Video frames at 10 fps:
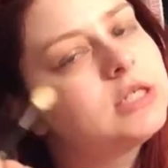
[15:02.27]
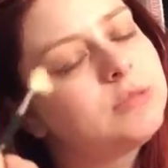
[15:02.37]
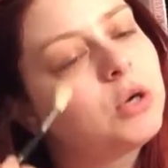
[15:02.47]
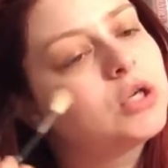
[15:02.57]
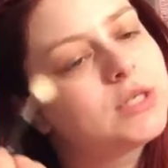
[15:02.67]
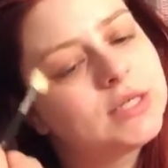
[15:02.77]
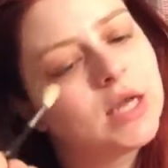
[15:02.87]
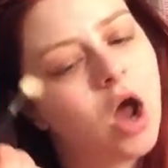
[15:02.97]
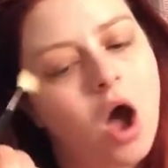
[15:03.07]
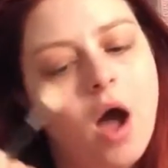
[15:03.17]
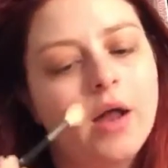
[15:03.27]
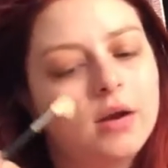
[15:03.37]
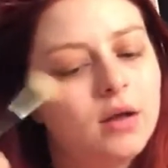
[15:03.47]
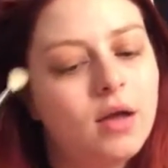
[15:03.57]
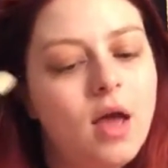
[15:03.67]
disperses it
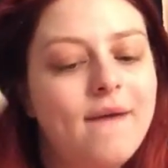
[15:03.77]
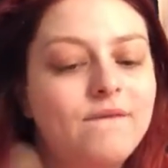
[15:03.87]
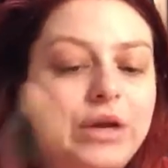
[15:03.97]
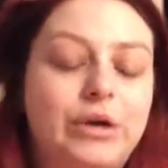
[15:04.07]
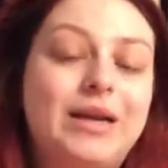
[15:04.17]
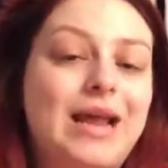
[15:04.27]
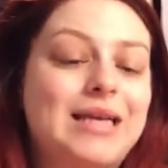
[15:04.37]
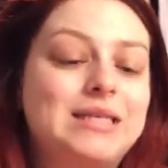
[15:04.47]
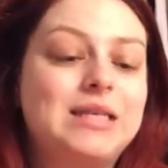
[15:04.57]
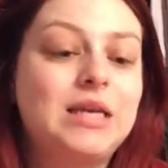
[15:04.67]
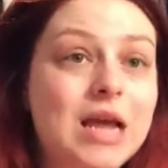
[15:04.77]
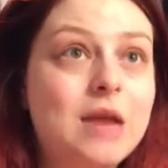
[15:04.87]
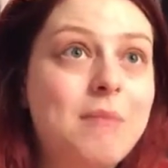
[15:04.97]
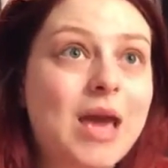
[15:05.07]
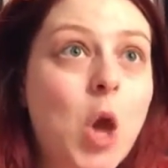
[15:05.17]
on very nicely,
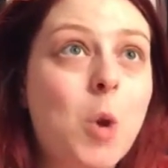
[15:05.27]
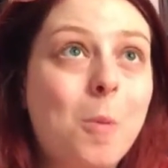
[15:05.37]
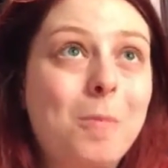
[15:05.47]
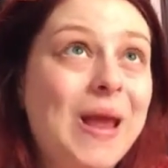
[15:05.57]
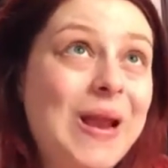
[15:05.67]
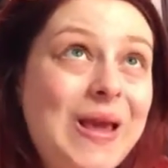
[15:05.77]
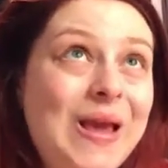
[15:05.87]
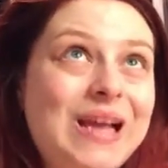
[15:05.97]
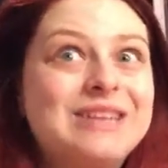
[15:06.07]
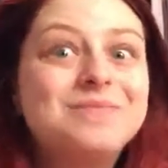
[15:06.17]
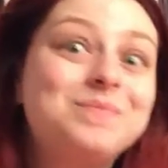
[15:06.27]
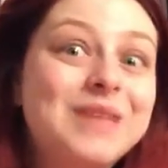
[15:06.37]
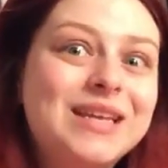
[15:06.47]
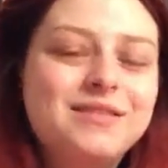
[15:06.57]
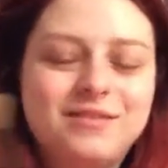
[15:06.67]
in my opinion,
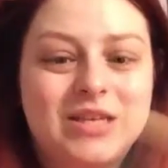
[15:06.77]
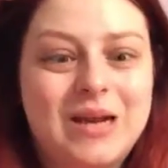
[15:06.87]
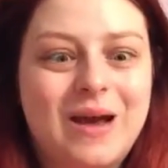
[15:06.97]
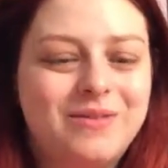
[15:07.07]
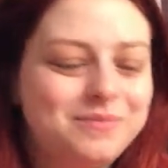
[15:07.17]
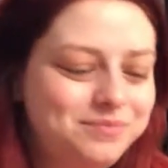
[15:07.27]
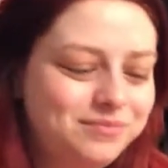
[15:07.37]
you know.